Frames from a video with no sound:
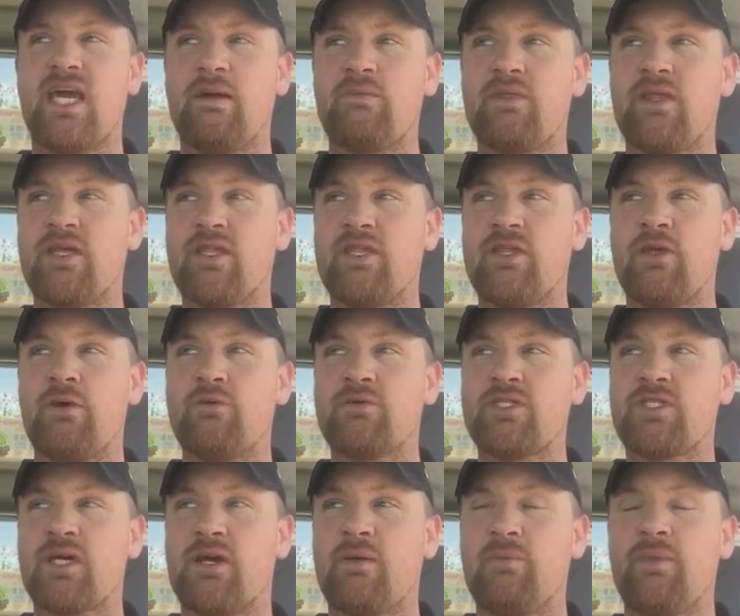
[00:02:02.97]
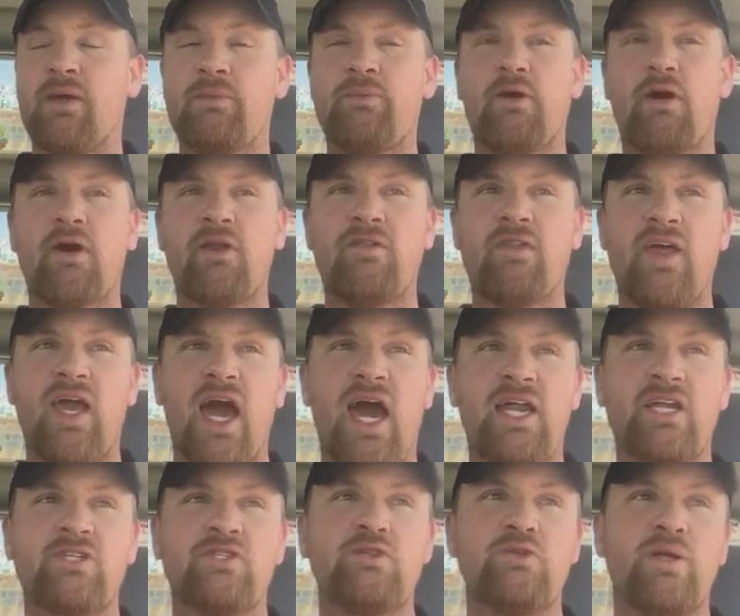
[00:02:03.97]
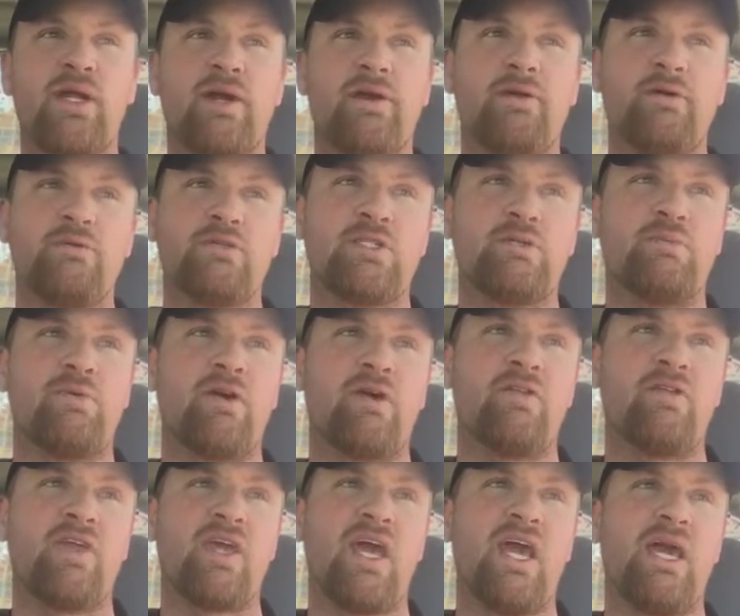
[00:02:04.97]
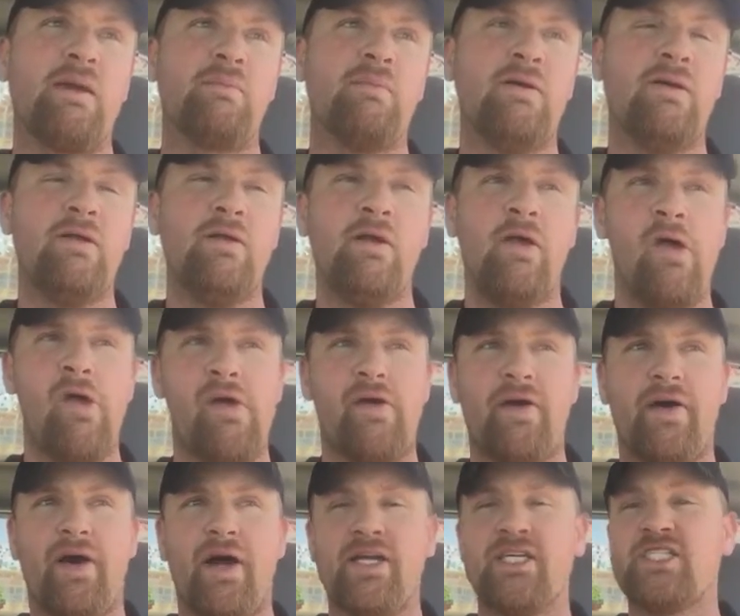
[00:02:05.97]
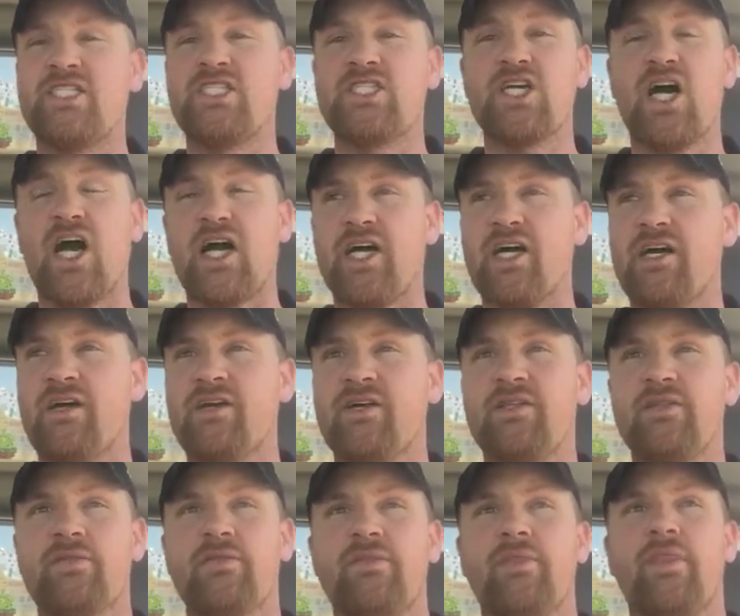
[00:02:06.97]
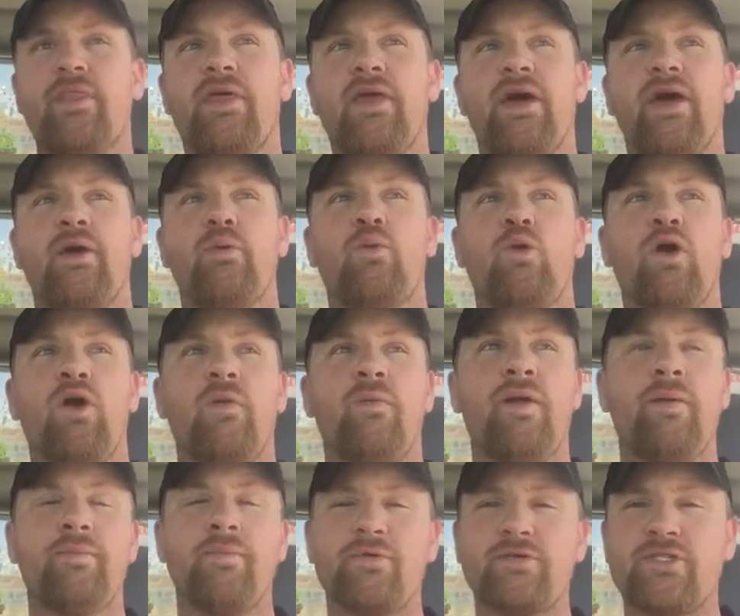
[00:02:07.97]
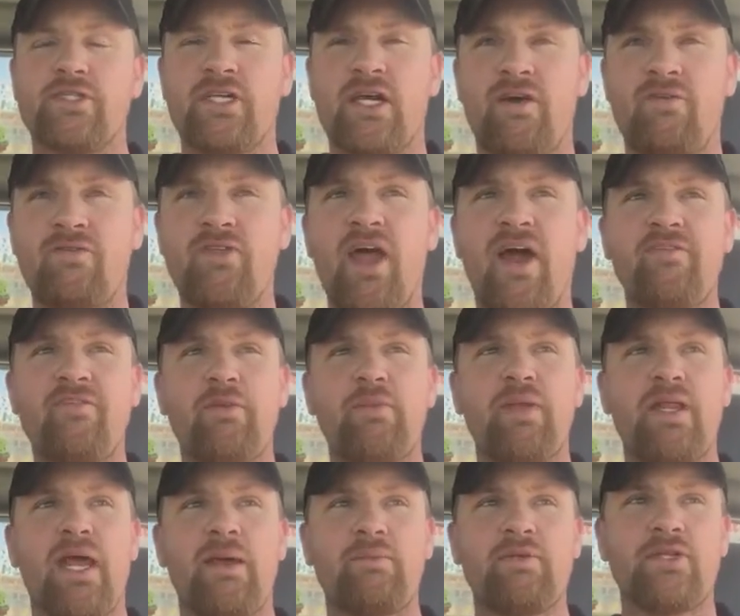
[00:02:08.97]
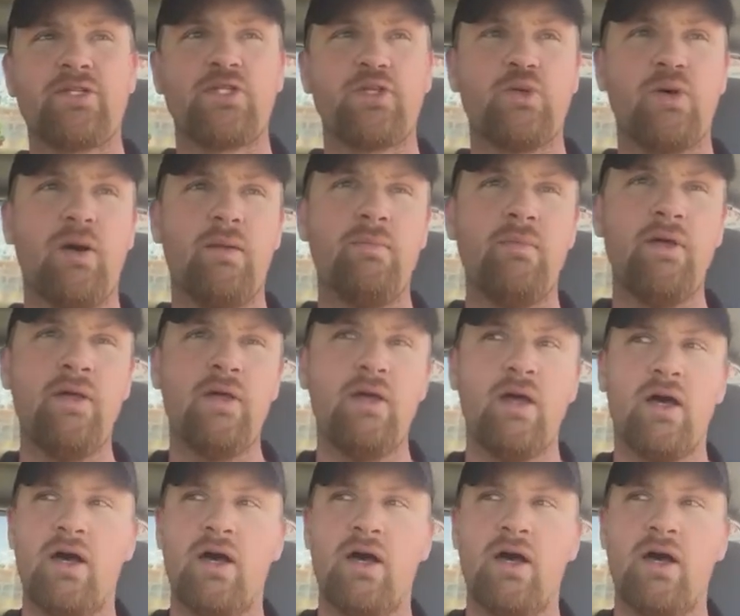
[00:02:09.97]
game that you know was a big part of the Attitude Era was a part of the game, I suck at Royal Rumbles. I've never been able to do them.